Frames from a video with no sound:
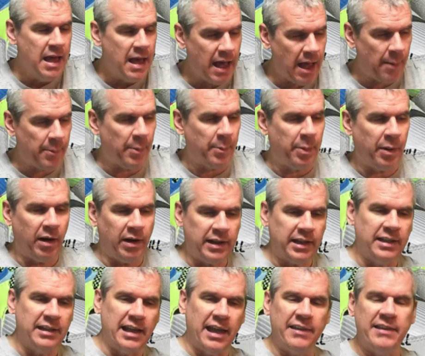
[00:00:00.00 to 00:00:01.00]
But
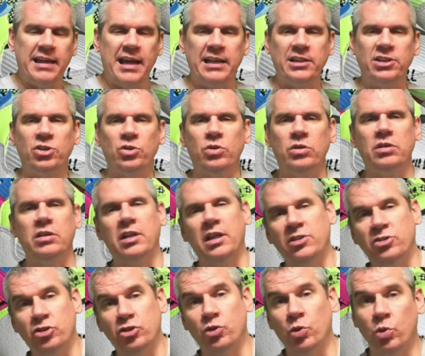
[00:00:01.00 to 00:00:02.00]
parking that, the actual
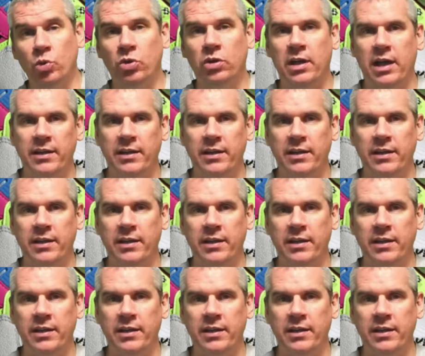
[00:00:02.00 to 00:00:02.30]
store